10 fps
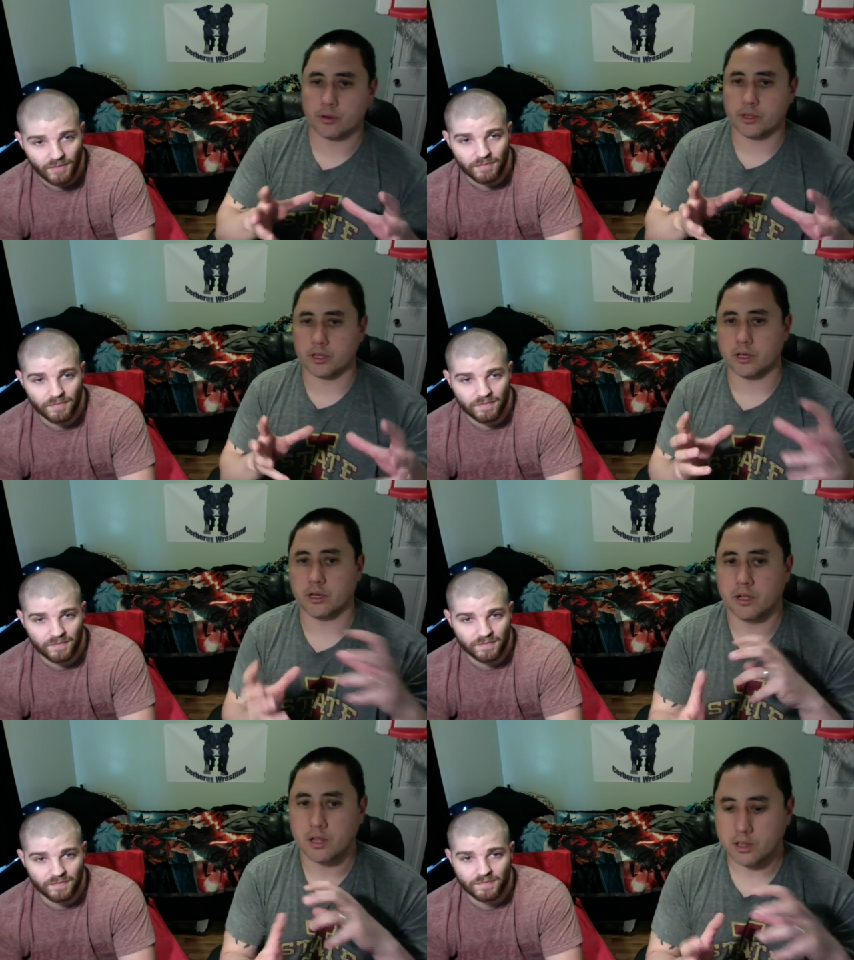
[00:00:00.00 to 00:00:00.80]
Speaker 1: the
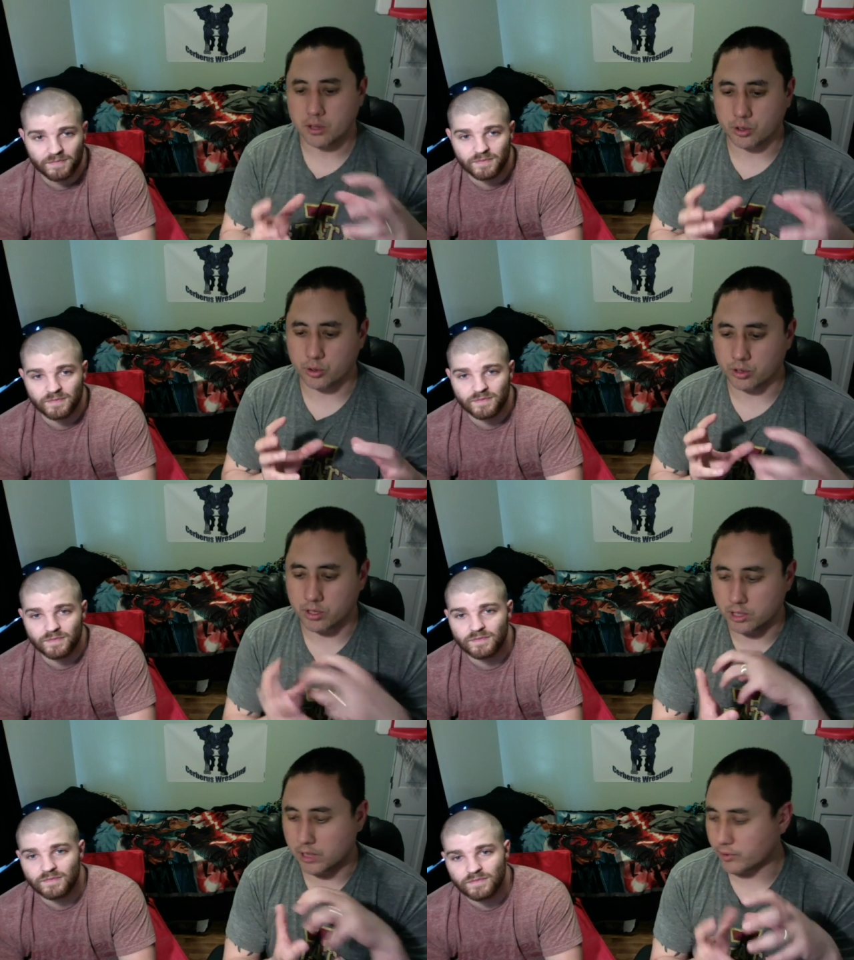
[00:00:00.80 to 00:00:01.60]
uh, little
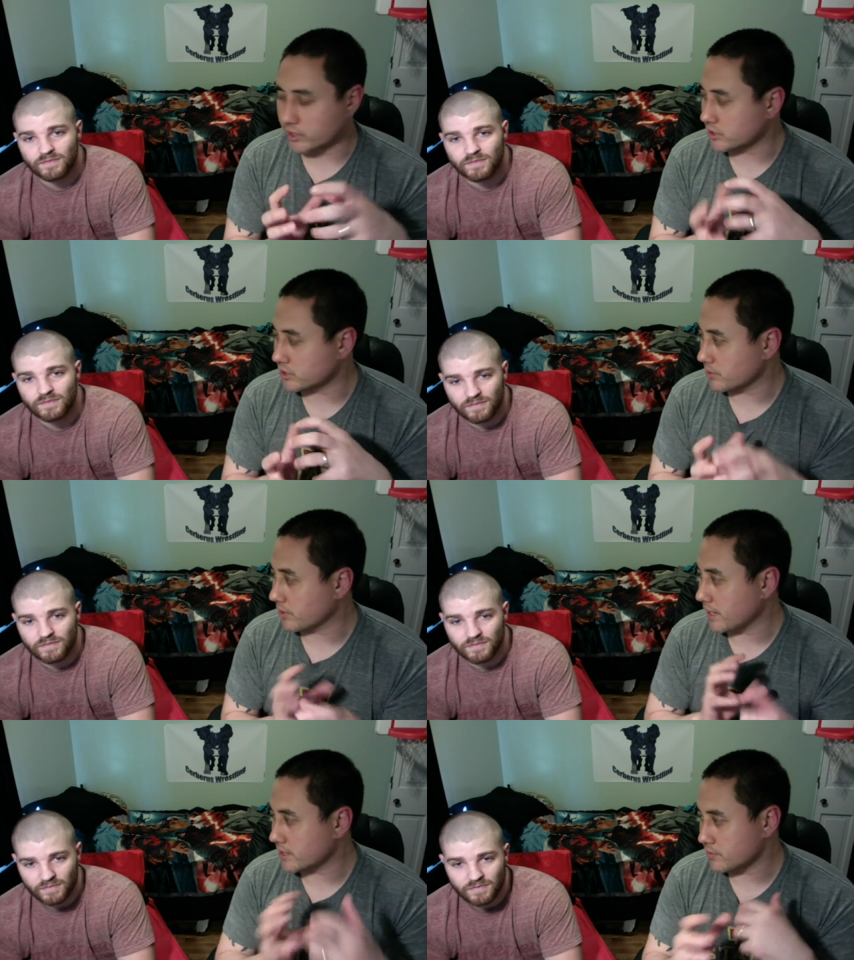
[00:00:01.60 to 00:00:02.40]
conglomeration
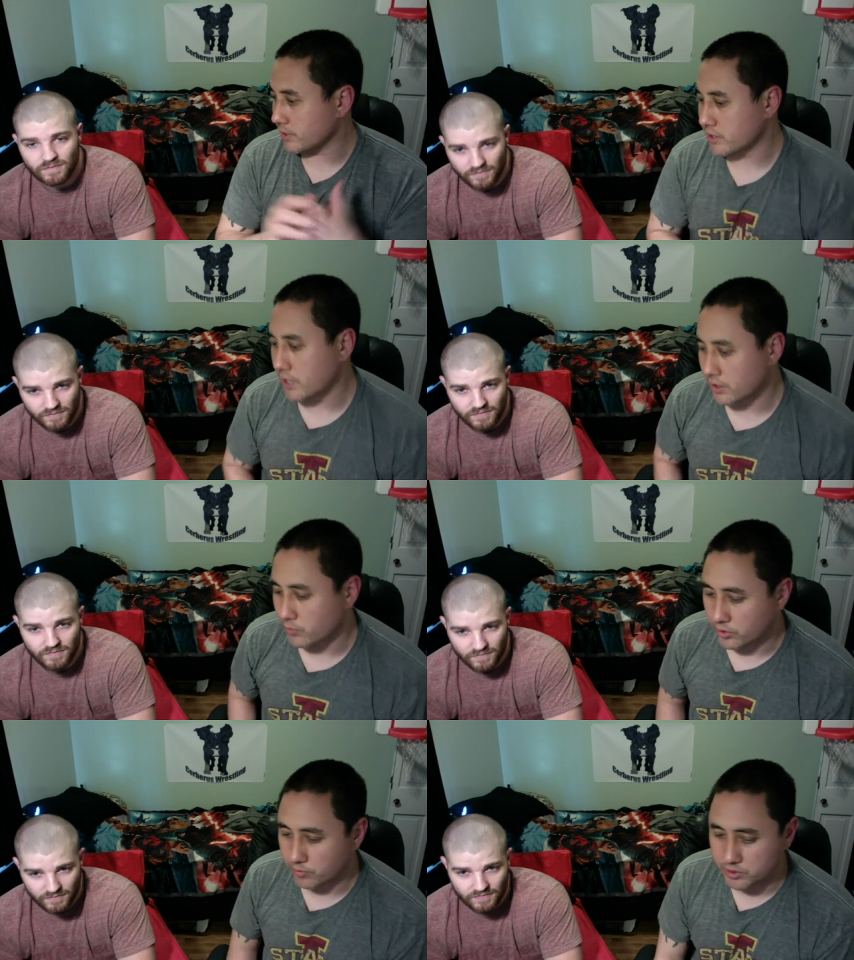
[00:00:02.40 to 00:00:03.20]
subcast, me talking
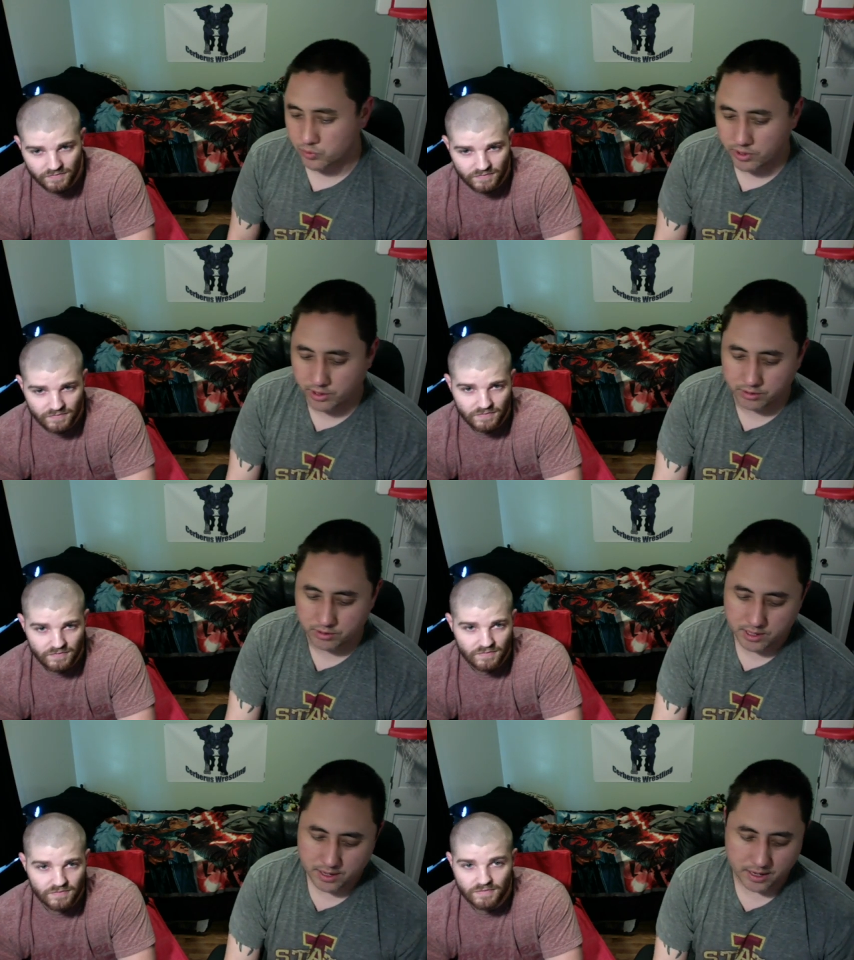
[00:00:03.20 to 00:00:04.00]
with him as well.
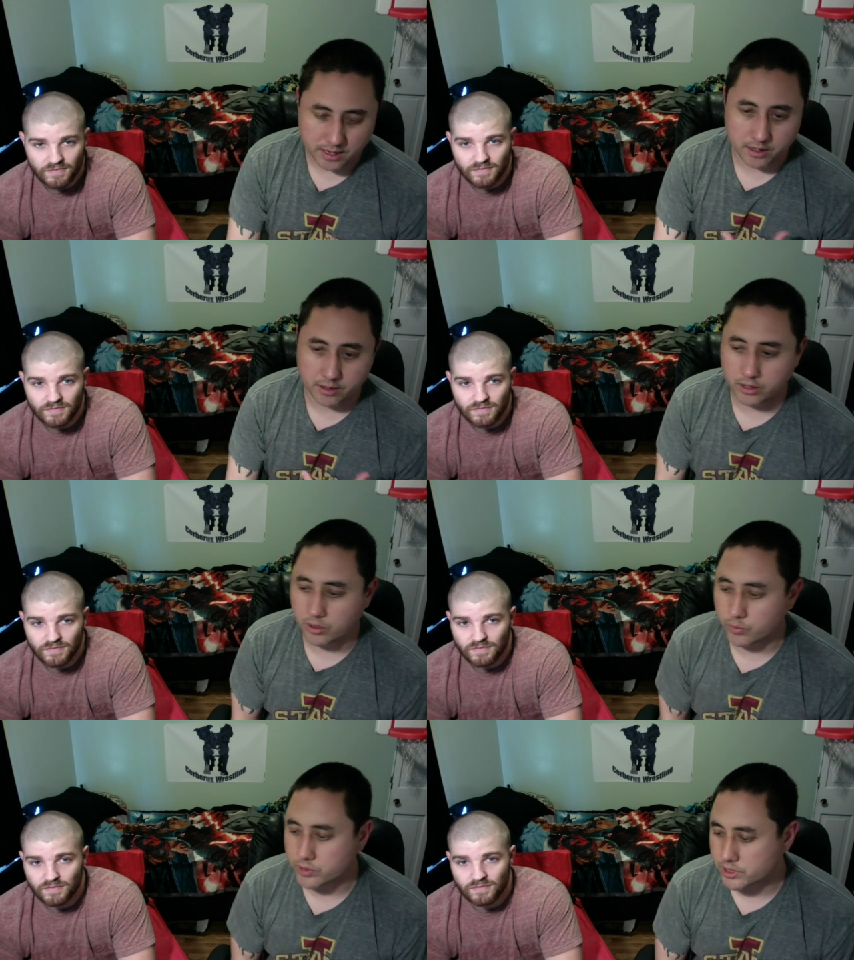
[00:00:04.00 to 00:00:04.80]
And you know,
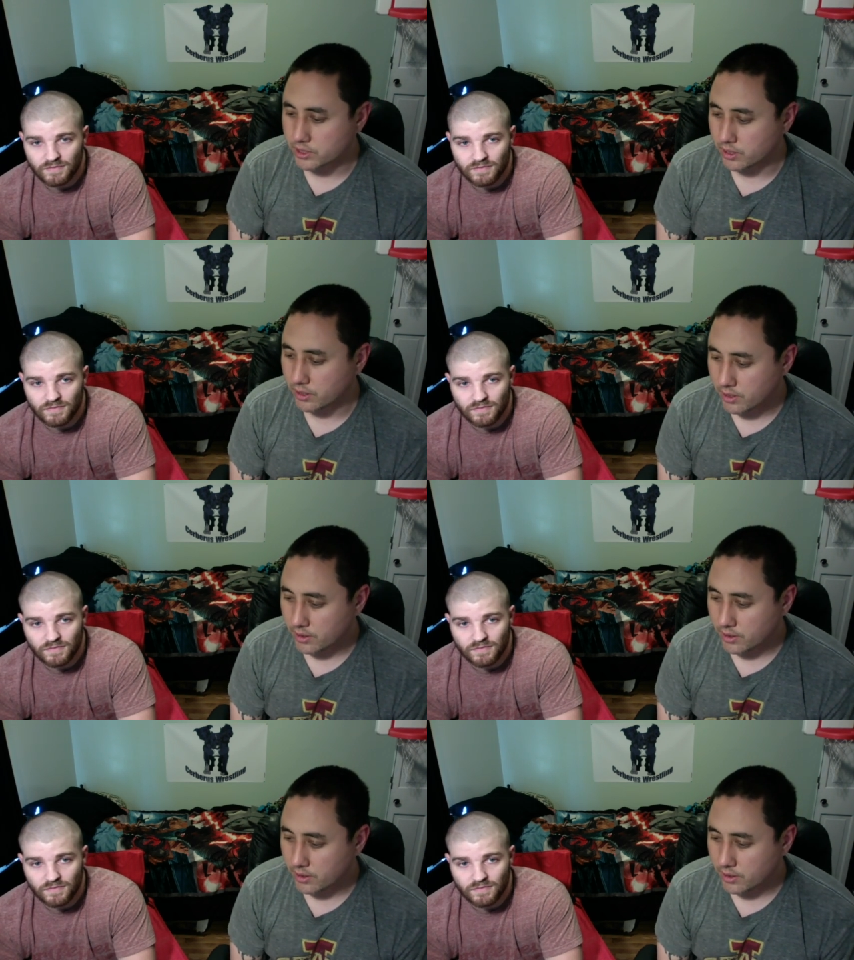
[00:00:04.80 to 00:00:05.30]
we're just gonna